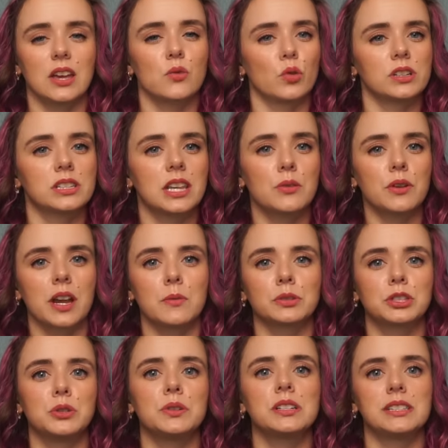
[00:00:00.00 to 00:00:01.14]
and once they were able
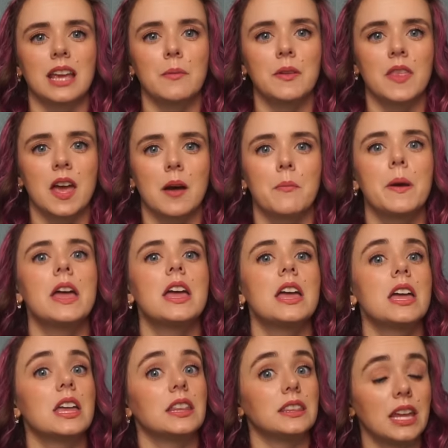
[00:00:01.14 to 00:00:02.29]
to examine them,
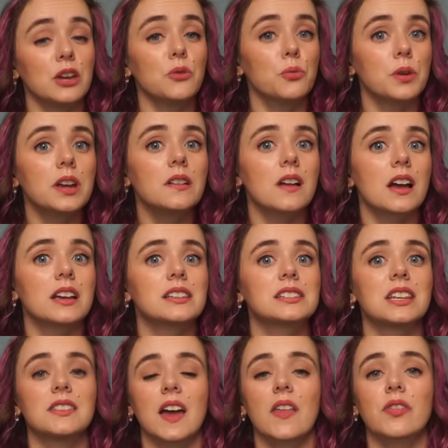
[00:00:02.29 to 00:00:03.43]
they
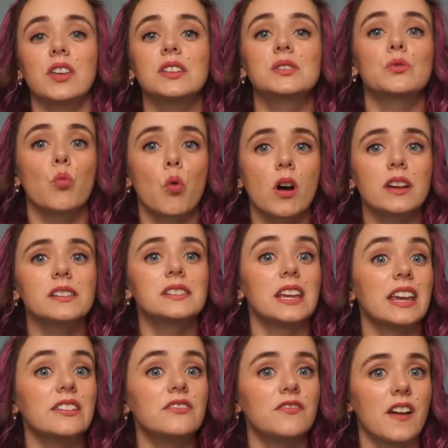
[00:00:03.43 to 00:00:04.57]
realized that this was,
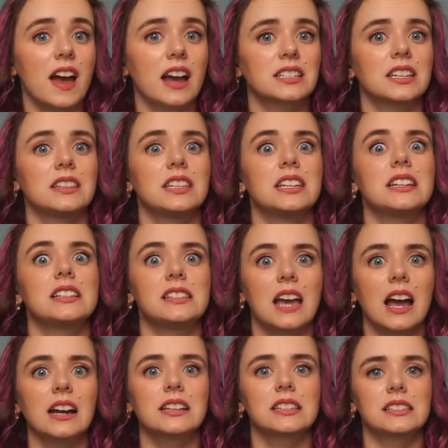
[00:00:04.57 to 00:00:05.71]
in fact, the
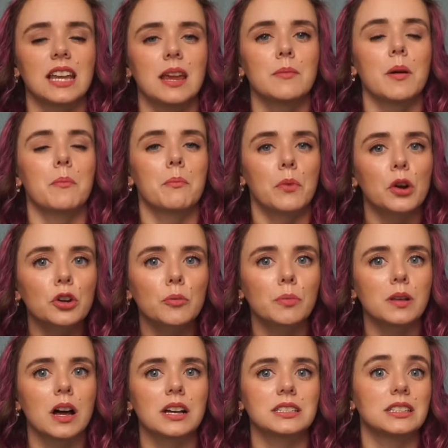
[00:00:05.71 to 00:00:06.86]
exact same murder
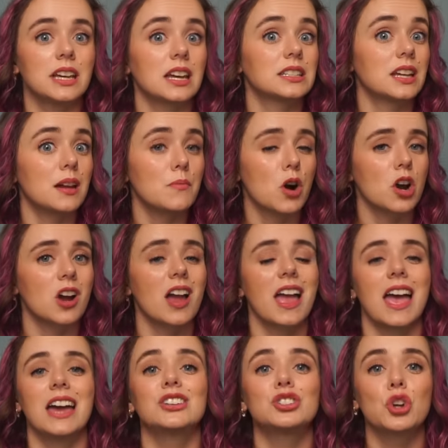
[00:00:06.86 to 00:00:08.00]
plot that Daimara
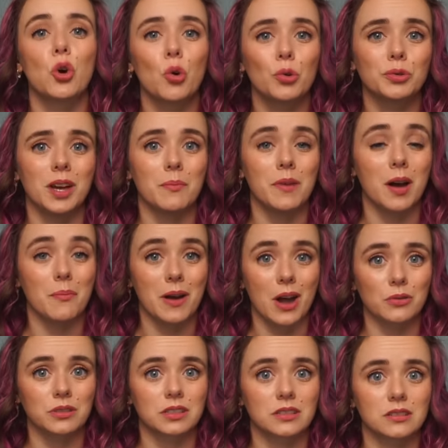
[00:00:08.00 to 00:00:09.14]
had told them
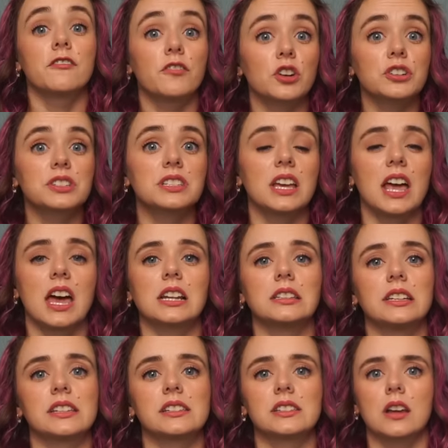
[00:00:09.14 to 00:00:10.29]
about. First, it had a
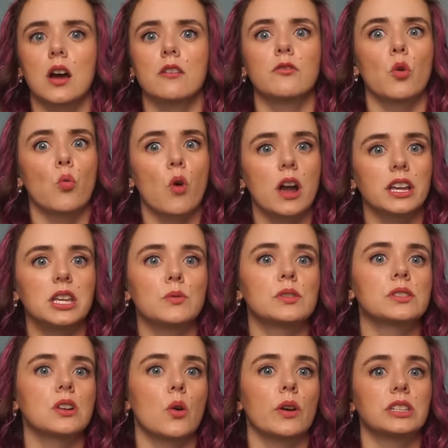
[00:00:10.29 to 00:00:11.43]
list of what he
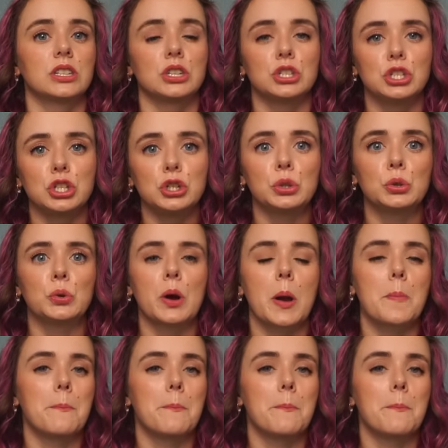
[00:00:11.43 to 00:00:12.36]
was going to do,